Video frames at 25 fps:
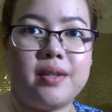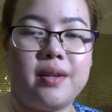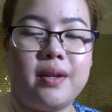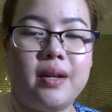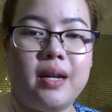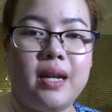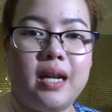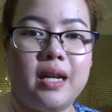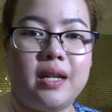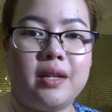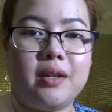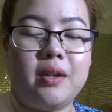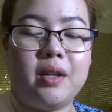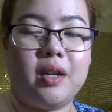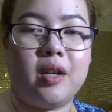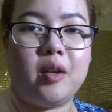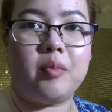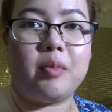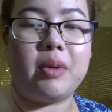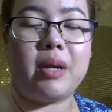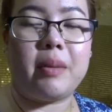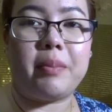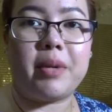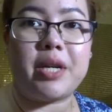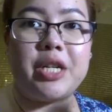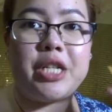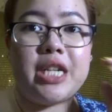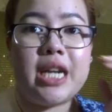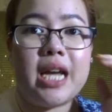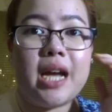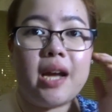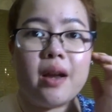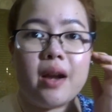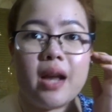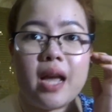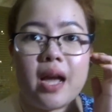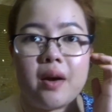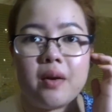yun lang yung
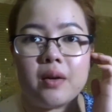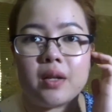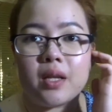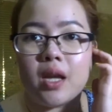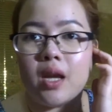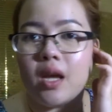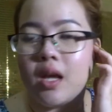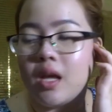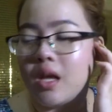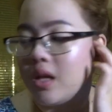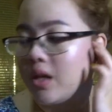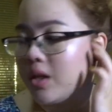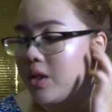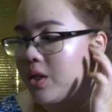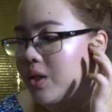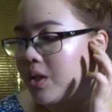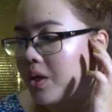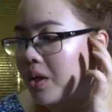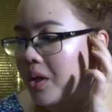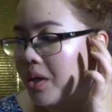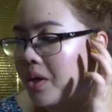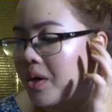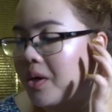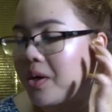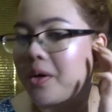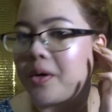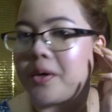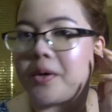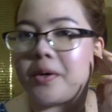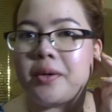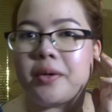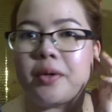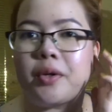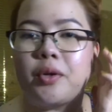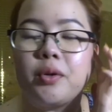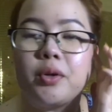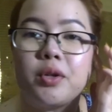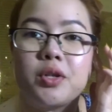nagpapa-shoutout. So,
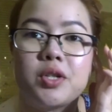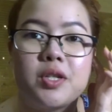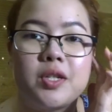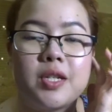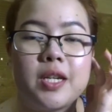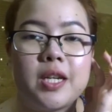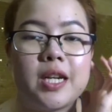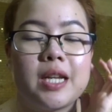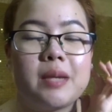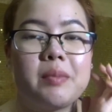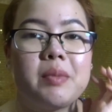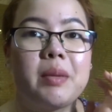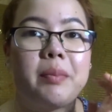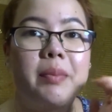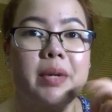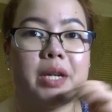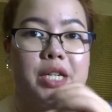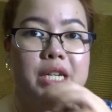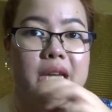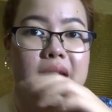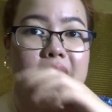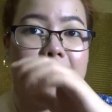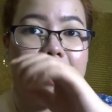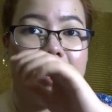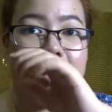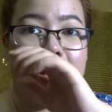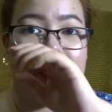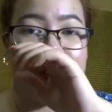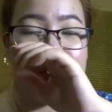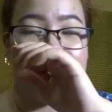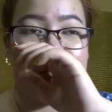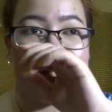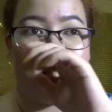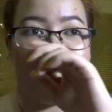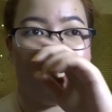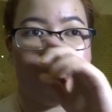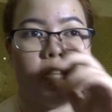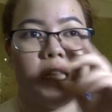kung gusto niya rin magpa-shoutout,
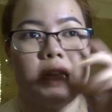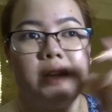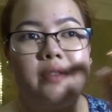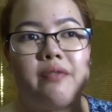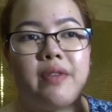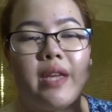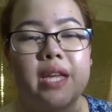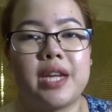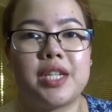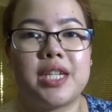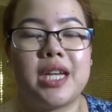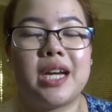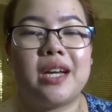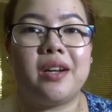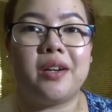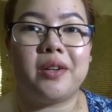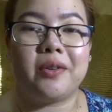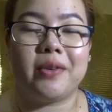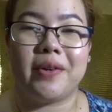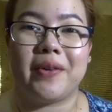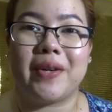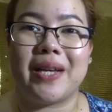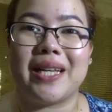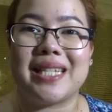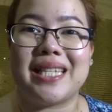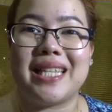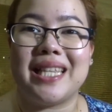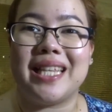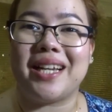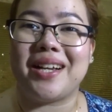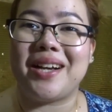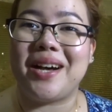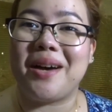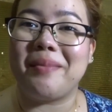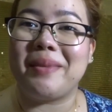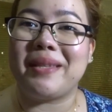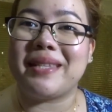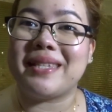just leave a shoutout request in the
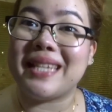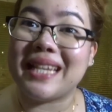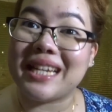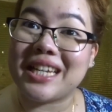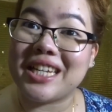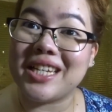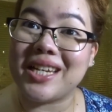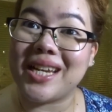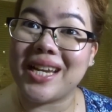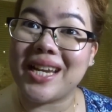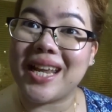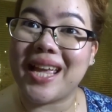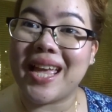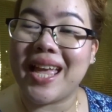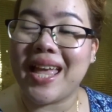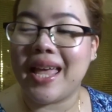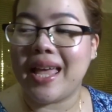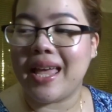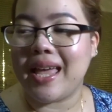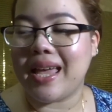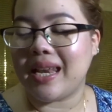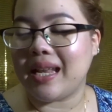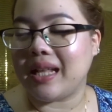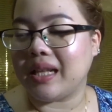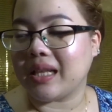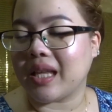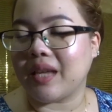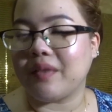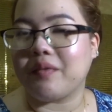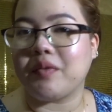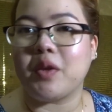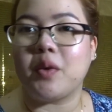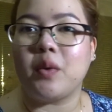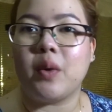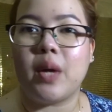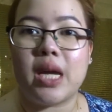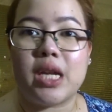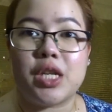comment section. And I'll
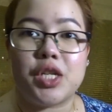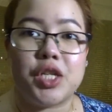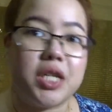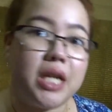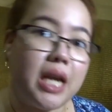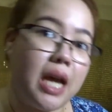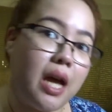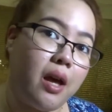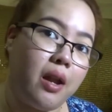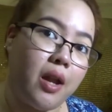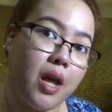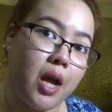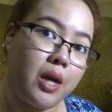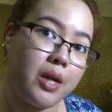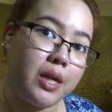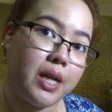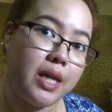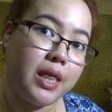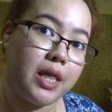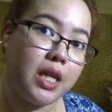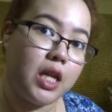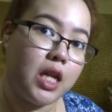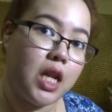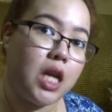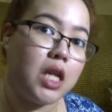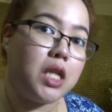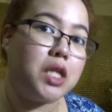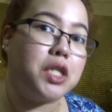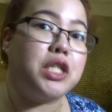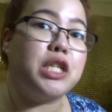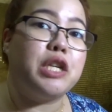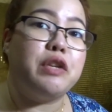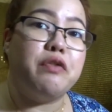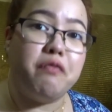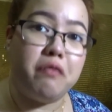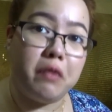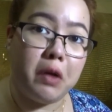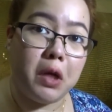give you a shoutout in the next
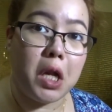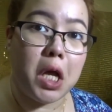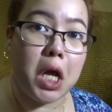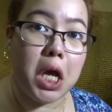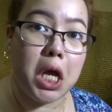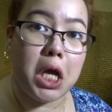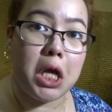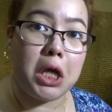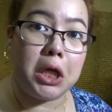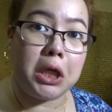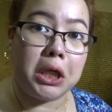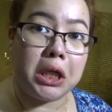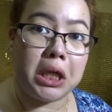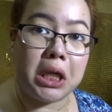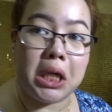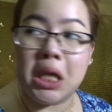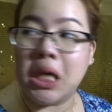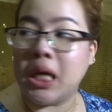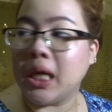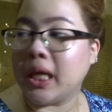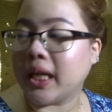video. Vlog.